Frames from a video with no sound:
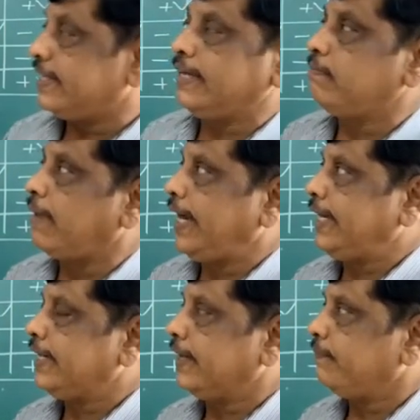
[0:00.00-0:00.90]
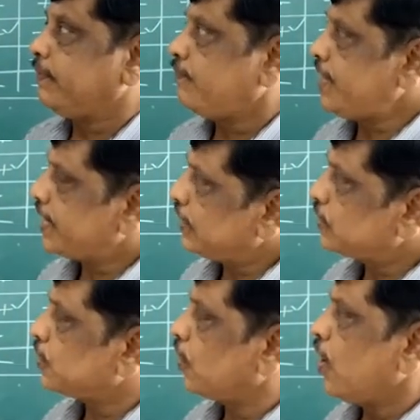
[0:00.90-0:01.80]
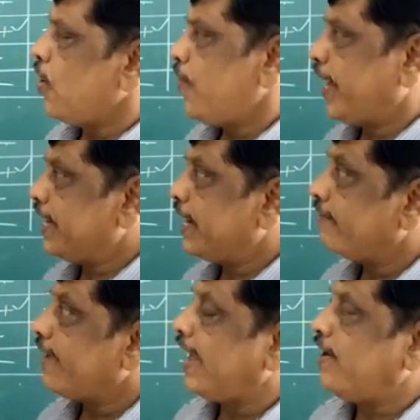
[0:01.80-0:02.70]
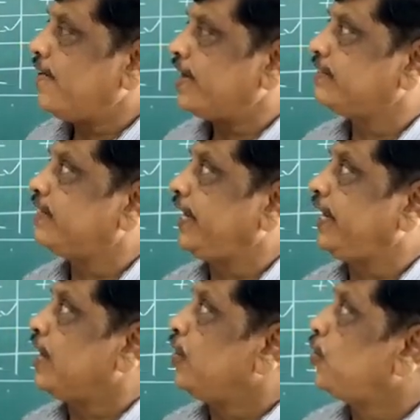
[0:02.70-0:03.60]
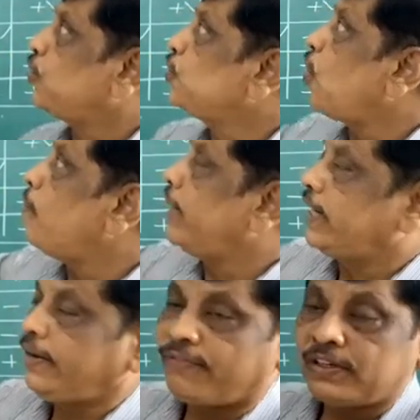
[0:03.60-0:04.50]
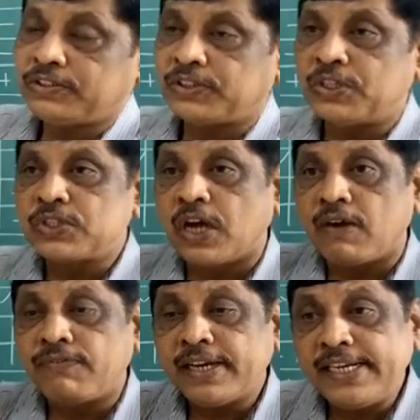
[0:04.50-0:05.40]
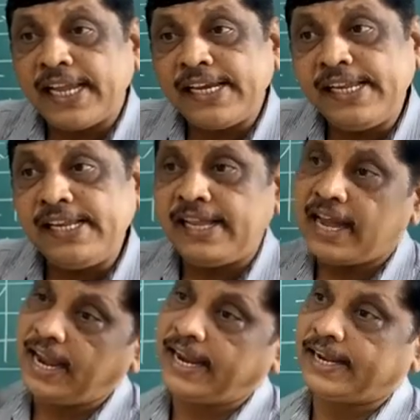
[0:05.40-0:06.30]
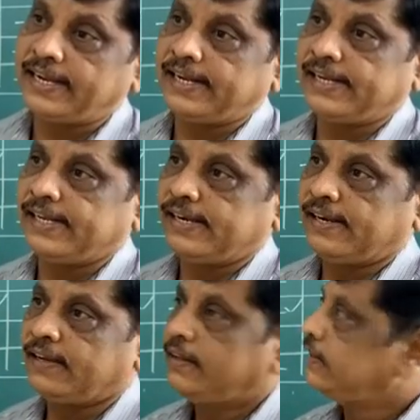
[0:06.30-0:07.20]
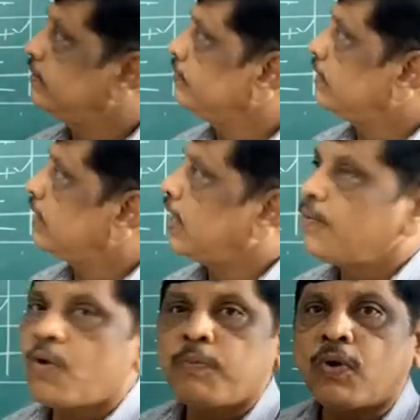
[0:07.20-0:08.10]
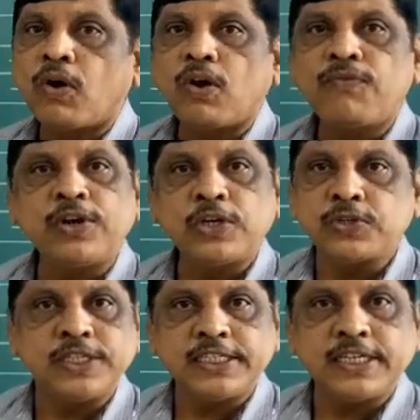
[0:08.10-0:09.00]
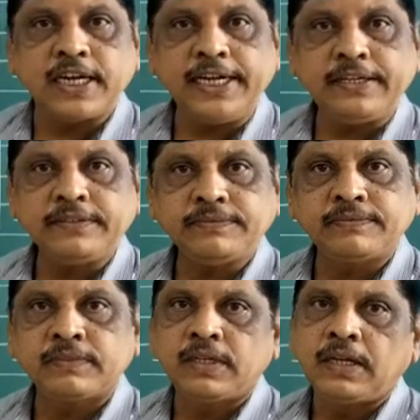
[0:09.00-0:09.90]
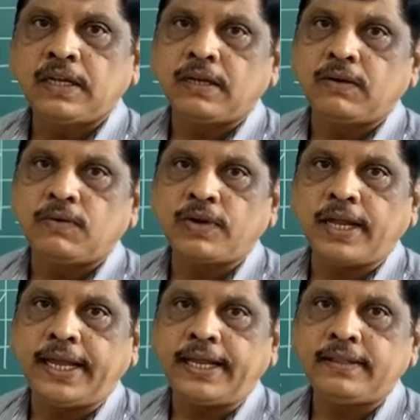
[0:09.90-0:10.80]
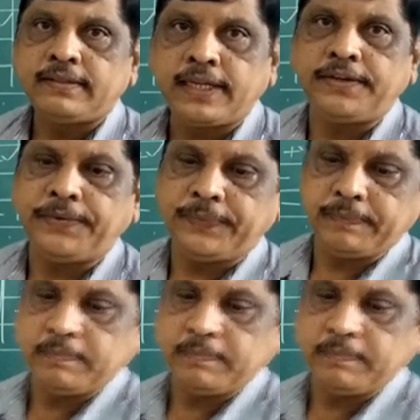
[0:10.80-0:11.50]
in mind, we can evaluate the trigonometric functions of any angle. I hope all of you understood this right. Okay, thank you.